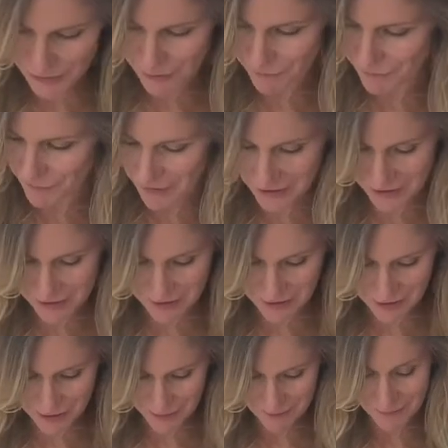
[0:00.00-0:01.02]
fun
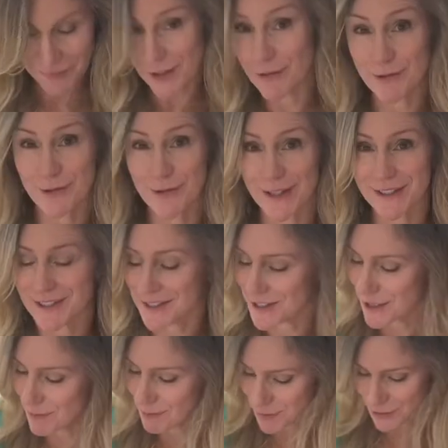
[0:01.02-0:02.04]
if you like to
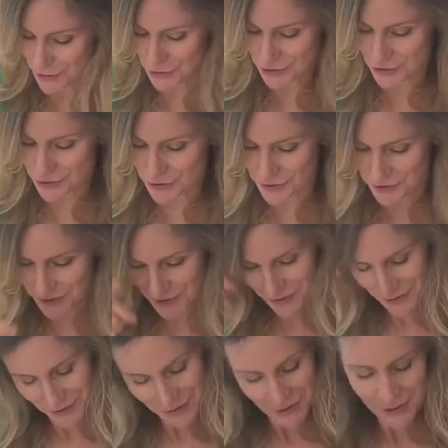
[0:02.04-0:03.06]
take pictures
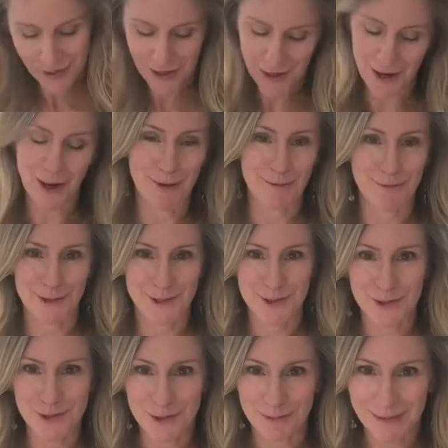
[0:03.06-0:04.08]
for
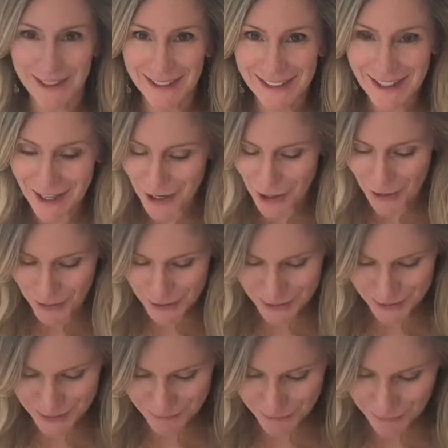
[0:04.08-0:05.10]
social media or
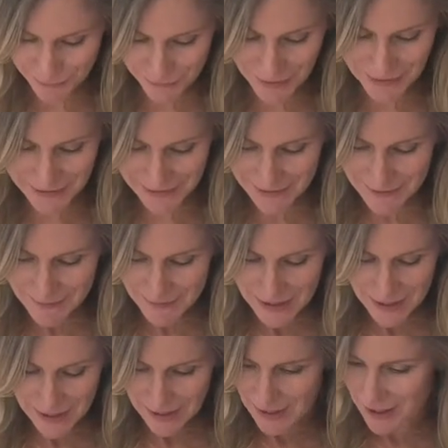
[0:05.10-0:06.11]
just for fun.
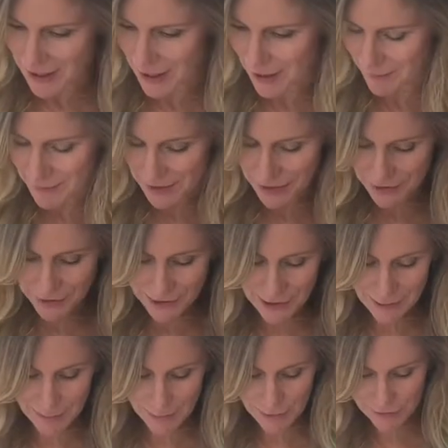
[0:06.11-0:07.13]
It'll
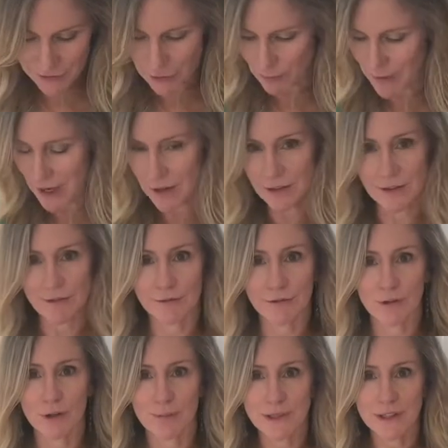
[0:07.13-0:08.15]
keep moving around and
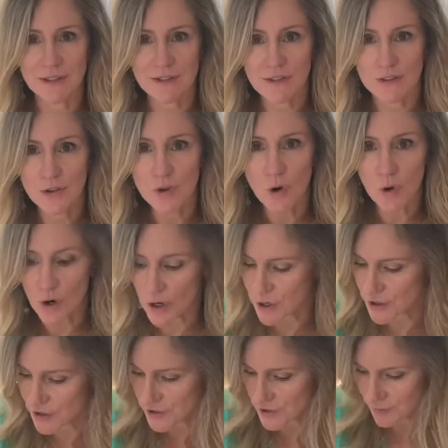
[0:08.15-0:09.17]
forming these gorgeous